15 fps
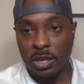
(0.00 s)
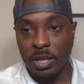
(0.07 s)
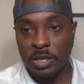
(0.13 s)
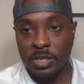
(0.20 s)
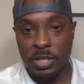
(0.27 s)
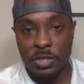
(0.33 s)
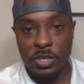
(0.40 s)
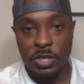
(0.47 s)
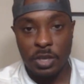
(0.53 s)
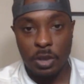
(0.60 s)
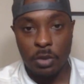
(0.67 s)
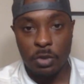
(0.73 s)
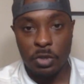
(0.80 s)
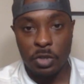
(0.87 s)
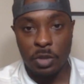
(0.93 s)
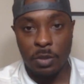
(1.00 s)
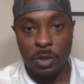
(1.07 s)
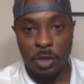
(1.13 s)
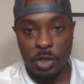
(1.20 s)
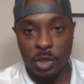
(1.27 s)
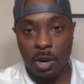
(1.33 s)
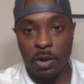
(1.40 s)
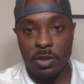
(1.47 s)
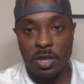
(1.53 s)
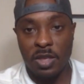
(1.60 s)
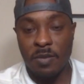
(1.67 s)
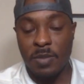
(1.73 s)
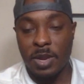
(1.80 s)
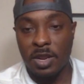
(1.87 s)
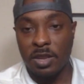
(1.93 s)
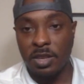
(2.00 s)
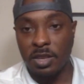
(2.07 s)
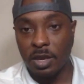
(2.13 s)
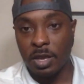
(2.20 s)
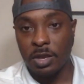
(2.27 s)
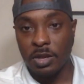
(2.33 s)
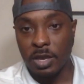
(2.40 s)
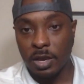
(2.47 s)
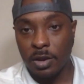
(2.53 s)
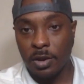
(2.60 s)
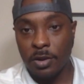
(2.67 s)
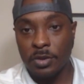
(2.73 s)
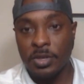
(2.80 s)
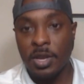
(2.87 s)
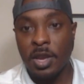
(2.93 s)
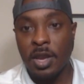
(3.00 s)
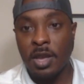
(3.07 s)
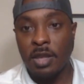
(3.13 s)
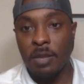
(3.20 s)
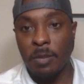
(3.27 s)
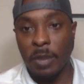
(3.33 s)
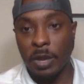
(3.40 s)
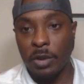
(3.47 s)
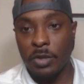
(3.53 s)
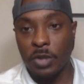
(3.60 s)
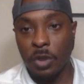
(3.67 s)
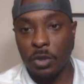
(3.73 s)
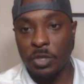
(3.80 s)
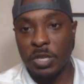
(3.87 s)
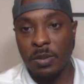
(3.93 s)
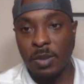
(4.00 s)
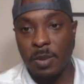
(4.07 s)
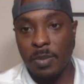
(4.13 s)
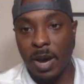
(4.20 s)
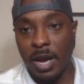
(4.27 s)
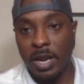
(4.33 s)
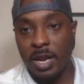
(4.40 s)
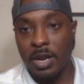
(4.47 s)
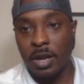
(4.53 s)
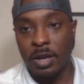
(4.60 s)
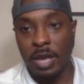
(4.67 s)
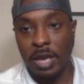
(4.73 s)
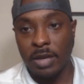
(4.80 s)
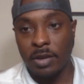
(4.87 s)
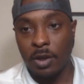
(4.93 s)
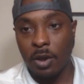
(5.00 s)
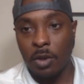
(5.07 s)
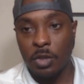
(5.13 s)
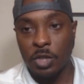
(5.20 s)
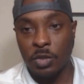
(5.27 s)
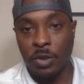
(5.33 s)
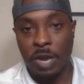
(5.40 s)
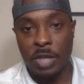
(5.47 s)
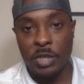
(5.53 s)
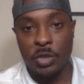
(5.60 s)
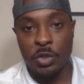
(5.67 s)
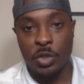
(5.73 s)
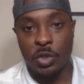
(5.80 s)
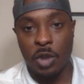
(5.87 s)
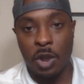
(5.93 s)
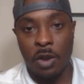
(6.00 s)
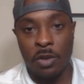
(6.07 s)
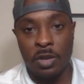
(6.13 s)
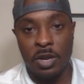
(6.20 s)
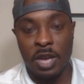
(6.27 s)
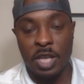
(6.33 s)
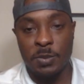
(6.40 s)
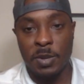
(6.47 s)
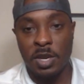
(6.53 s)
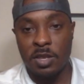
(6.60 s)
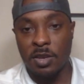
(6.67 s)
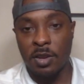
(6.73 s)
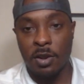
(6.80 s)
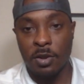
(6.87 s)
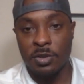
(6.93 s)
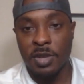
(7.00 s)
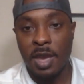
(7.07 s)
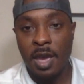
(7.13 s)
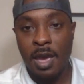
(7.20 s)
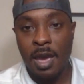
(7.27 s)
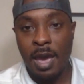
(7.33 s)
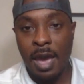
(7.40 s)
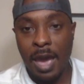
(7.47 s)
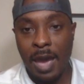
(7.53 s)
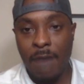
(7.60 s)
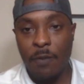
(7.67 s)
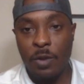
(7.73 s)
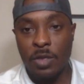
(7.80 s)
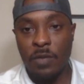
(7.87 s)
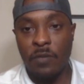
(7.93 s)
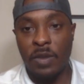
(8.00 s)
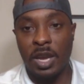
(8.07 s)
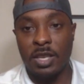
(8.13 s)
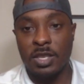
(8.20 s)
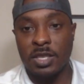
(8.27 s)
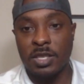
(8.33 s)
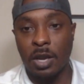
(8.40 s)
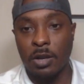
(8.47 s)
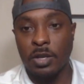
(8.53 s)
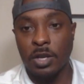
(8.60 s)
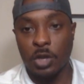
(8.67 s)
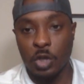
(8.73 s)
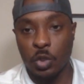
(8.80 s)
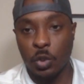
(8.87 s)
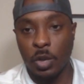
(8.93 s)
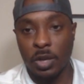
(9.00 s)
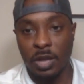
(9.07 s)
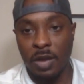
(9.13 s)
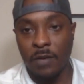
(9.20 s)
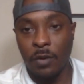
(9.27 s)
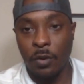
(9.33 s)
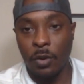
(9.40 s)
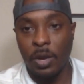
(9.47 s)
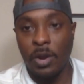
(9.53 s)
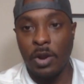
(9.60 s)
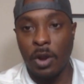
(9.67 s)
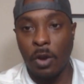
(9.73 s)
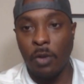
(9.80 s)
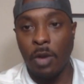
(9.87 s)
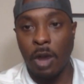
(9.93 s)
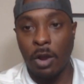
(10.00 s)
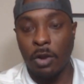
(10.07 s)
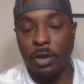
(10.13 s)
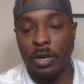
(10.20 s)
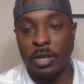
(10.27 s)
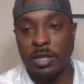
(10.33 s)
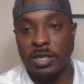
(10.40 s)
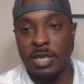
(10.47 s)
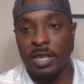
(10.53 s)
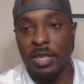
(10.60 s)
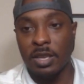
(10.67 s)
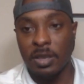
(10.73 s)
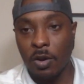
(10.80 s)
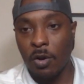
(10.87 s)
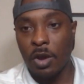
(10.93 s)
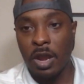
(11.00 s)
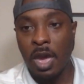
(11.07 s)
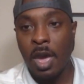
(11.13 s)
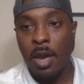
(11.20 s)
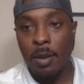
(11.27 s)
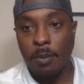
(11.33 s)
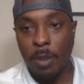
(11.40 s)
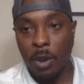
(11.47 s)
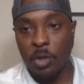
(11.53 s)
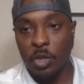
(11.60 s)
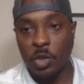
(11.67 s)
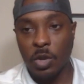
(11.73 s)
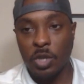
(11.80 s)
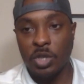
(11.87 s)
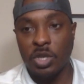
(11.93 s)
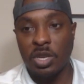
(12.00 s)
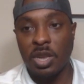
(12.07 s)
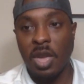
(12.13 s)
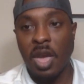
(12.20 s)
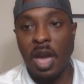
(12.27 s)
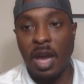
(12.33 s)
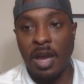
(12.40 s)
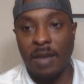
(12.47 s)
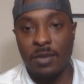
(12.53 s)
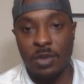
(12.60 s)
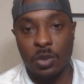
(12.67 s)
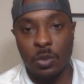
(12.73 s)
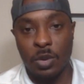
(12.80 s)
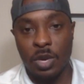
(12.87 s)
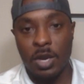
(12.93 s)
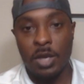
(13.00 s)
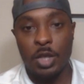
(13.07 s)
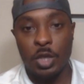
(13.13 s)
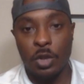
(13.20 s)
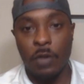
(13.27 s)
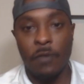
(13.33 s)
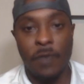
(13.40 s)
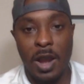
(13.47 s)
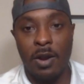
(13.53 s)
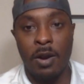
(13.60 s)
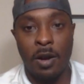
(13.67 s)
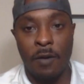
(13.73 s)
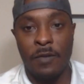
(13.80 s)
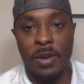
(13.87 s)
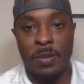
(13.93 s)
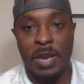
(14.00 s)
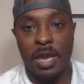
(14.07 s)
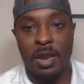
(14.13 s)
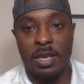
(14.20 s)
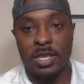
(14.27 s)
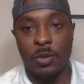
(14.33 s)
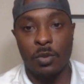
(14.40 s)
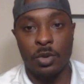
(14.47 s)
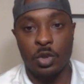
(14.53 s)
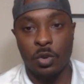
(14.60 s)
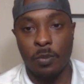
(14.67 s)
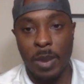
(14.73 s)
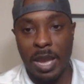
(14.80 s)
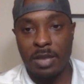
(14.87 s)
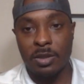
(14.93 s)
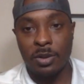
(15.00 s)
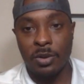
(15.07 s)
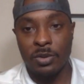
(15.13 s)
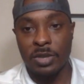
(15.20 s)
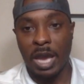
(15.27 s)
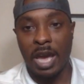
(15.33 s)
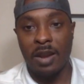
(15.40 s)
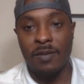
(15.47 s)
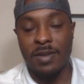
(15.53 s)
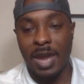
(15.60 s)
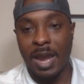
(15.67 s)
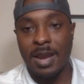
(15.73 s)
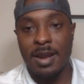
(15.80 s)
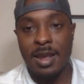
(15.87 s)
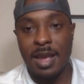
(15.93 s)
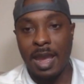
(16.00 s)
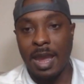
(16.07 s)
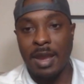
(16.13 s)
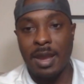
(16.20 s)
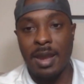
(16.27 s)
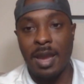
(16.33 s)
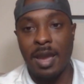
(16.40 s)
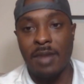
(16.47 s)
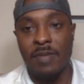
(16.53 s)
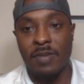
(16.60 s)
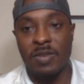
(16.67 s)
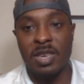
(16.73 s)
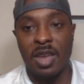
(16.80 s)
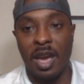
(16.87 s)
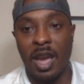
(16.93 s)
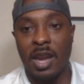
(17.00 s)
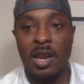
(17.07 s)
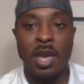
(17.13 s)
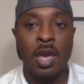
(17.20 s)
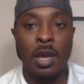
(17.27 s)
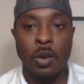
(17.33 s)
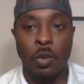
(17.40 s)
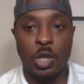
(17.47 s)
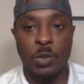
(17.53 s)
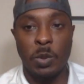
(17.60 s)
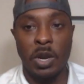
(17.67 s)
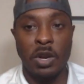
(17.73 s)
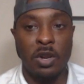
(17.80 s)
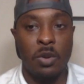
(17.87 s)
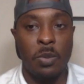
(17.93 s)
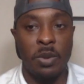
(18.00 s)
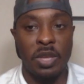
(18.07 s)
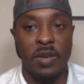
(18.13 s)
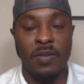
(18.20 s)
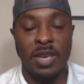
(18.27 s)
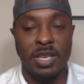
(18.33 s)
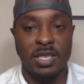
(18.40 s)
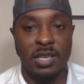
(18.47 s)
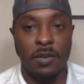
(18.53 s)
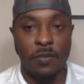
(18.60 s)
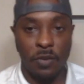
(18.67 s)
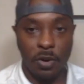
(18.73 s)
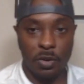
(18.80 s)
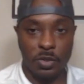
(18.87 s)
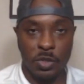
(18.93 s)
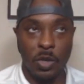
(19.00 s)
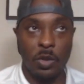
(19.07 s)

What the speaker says: The assistant coaches are much stronger than they've been in years. The players all seem to be bought in on the head coach. The roster is stronger than it has been in years. Have we, the fans, sunk to Detroit level and no longer can see the good? Bonus question. I have three surefire Hall of Fame candidates that were true Panthers. Out of 90, 89, 59, which player do you believe gets in first?